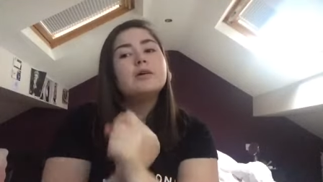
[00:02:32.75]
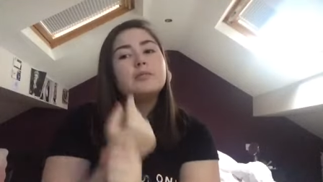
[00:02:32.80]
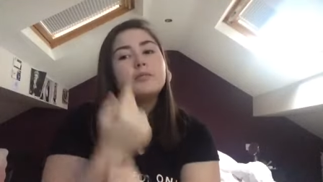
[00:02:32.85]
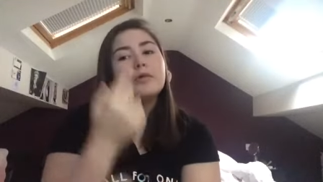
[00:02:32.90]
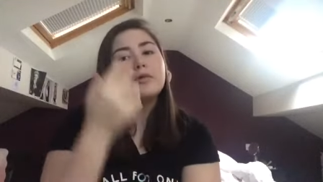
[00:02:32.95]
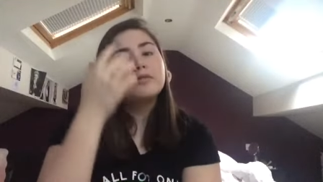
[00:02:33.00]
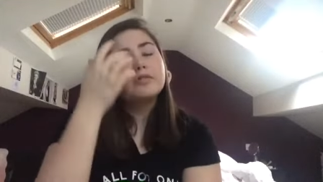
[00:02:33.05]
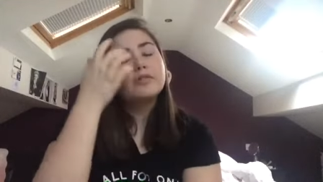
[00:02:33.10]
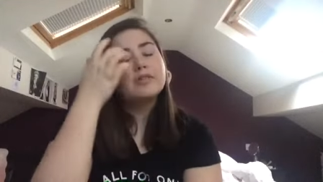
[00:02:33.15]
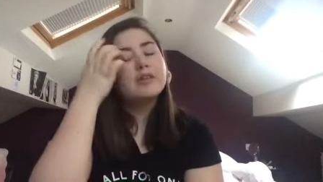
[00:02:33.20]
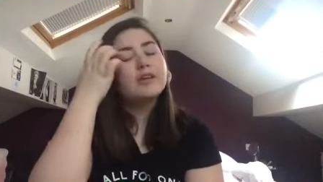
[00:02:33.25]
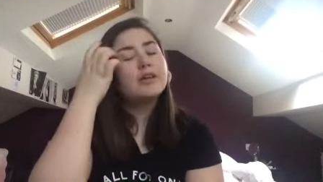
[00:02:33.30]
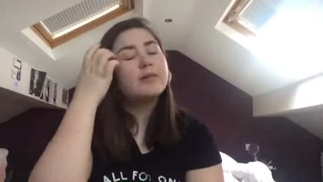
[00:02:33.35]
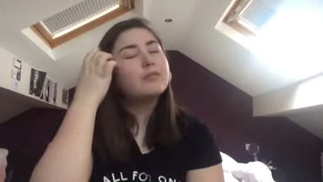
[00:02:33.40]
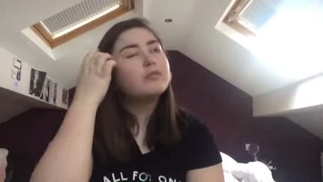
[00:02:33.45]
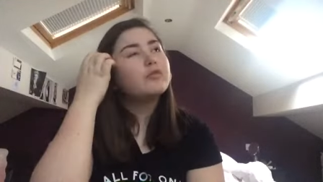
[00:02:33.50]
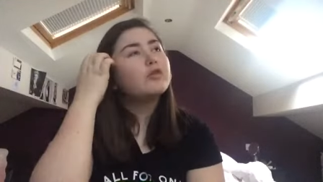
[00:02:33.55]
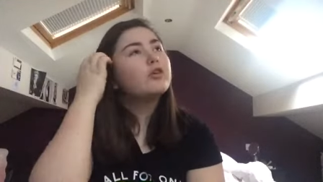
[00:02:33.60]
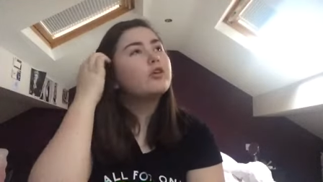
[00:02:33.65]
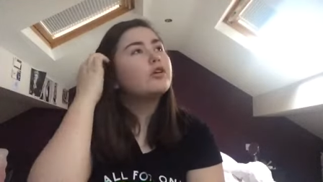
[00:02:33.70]
But obviously
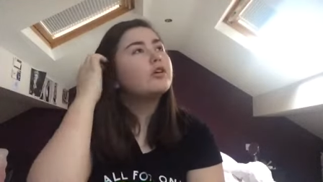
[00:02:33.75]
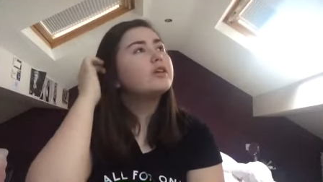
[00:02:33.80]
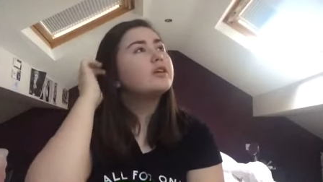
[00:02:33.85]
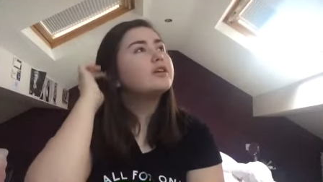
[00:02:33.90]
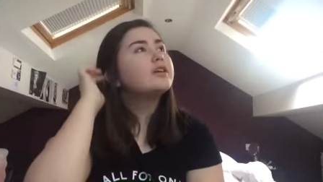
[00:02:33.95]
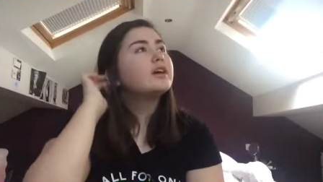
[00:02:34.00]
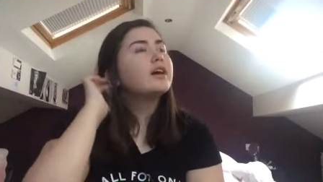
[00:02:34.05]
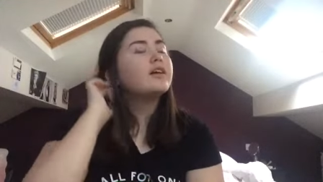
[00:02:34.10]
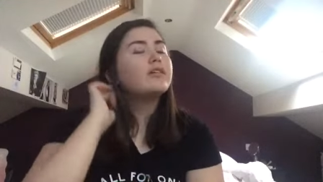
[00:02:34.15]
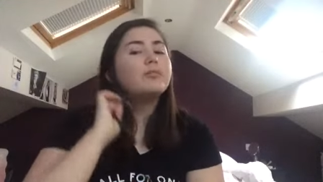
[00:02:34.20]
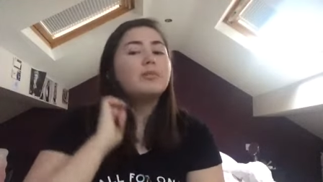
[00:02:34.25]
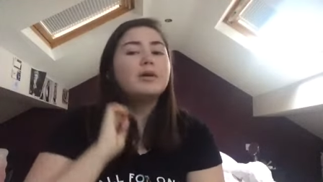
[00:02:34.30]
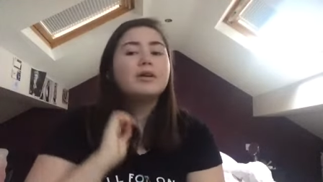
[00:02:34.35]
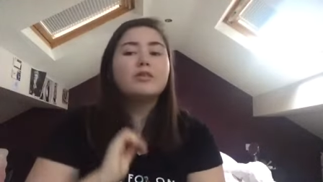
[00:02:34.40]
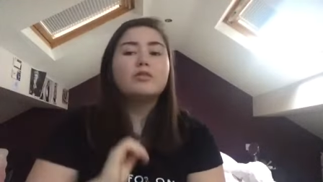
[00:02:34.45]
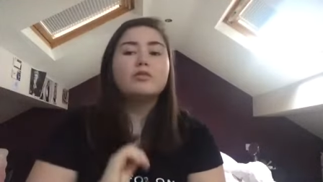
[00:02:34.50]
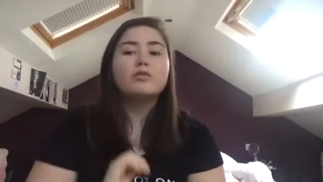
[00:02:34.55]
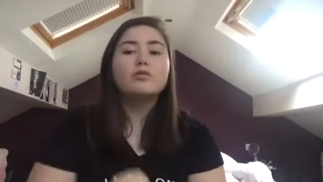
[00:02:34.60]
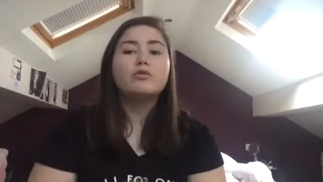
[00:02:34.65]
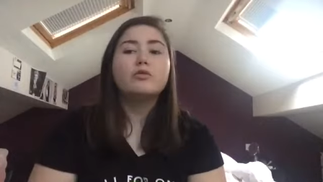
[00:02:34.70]
college, I've met
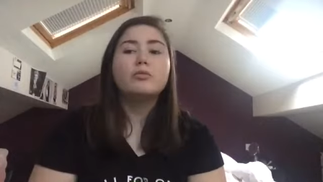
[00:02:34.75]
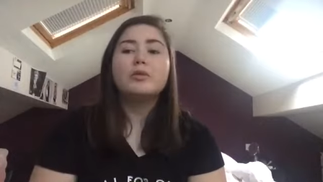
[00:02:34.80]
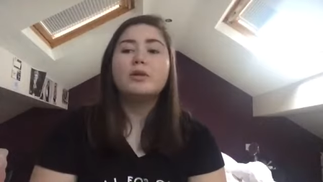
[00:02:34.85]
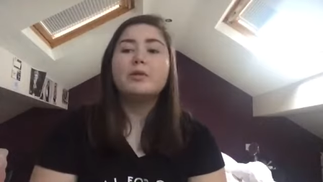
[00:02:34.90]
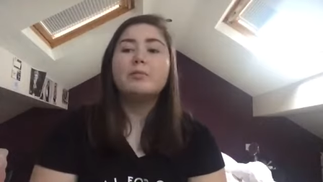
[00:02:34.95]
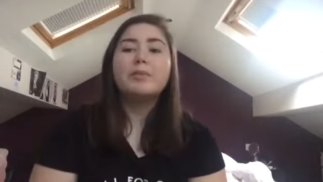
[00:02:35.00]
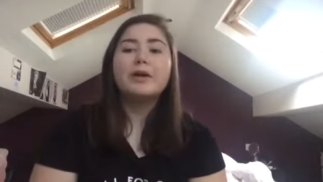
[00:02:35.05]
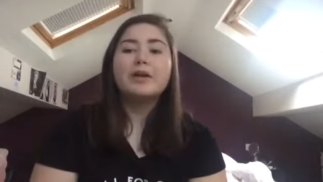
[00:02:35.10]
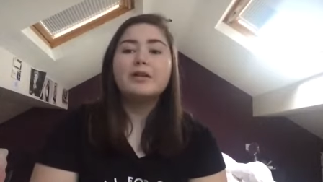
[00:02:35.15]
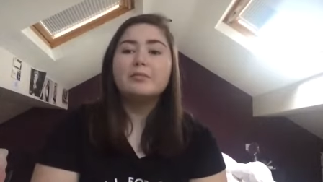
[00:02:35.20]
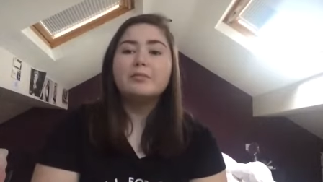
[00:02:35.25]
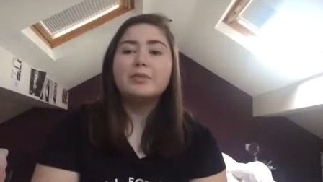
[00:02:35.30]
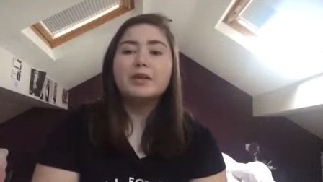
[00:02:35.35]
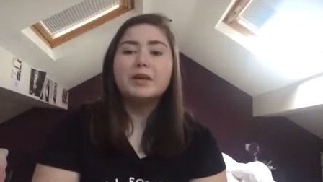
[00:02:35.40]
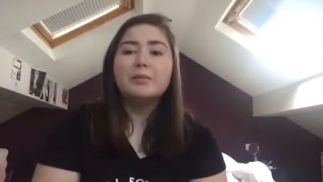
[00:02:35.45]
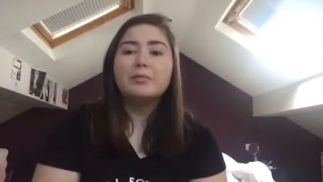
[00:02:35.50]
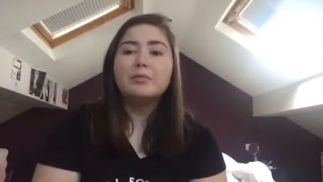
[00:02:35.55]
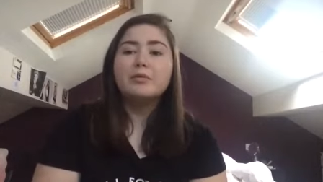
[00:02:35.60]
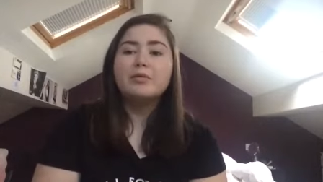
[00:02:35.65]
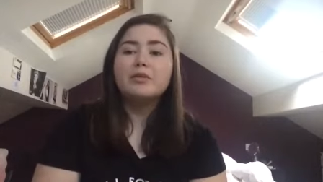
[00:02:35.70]
some of the best
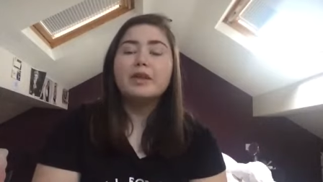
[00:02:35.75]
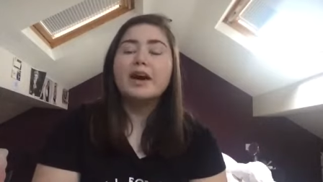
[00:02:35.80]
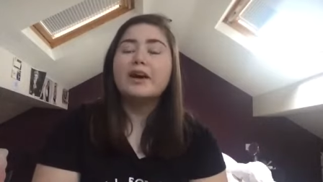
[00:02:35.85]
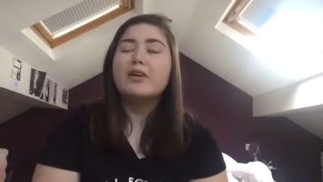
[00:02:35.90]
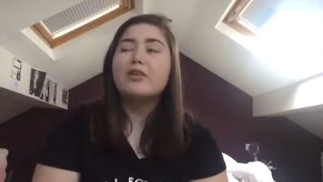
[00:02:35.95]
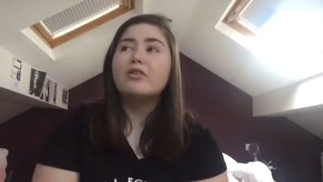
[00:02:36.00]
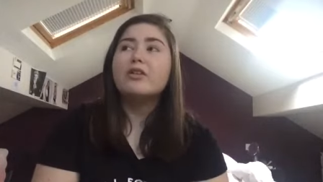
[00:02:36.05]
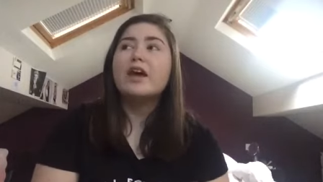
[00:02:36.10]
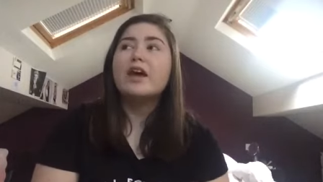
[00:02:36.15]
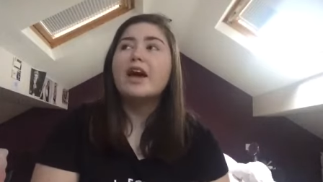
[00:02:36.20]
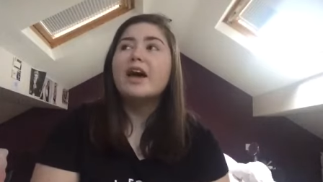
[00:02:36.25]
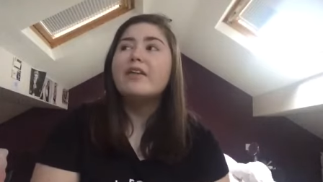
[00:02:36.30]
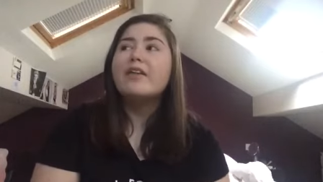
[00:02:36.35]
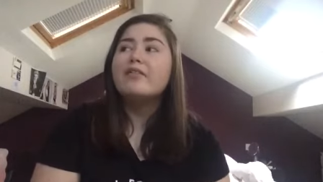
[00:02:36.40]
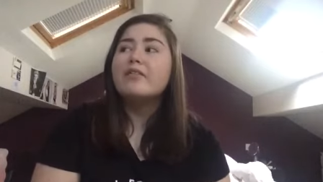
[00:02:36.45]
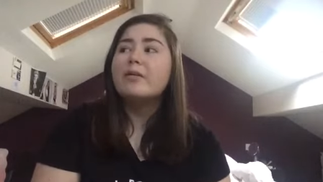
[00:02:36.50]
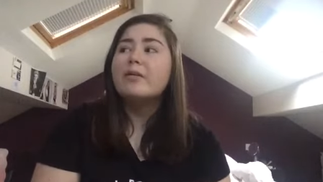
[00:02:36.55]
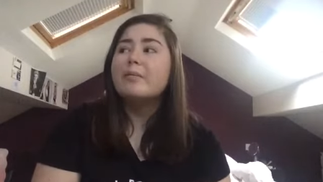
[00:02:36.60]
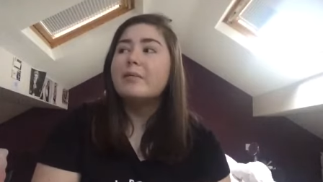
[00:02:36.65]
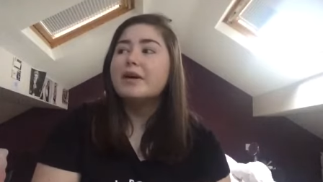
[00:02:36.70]
people that I could
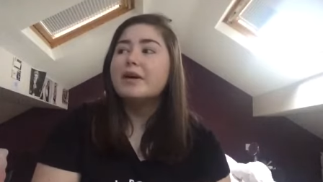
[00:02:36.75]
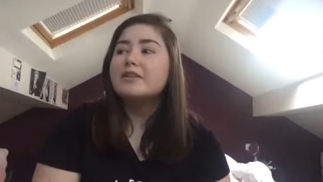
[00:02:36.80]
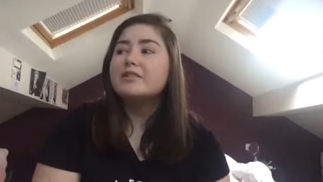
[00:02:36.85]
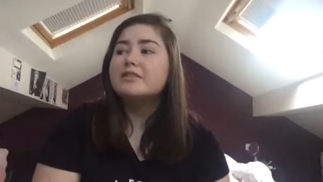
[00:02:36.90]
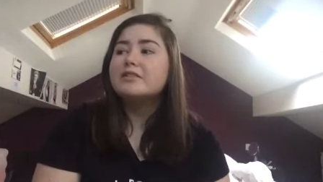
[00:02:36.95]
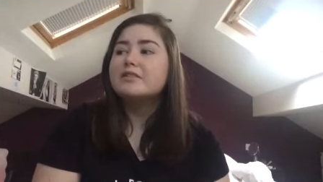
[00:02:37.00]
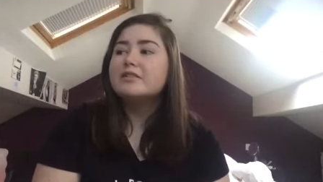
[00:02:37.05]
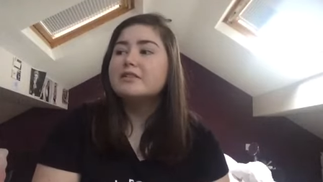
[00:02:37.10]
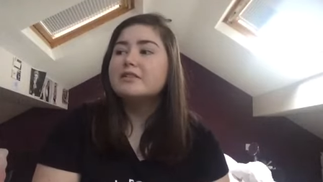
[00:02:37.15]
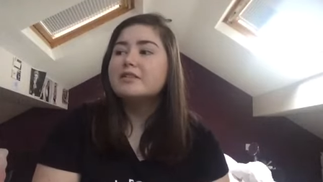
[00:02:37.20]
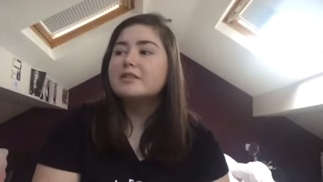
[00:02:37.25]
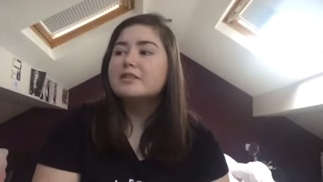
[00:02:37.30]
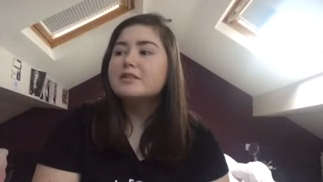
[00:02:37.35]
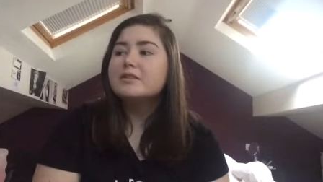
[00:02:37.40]
ever imagine.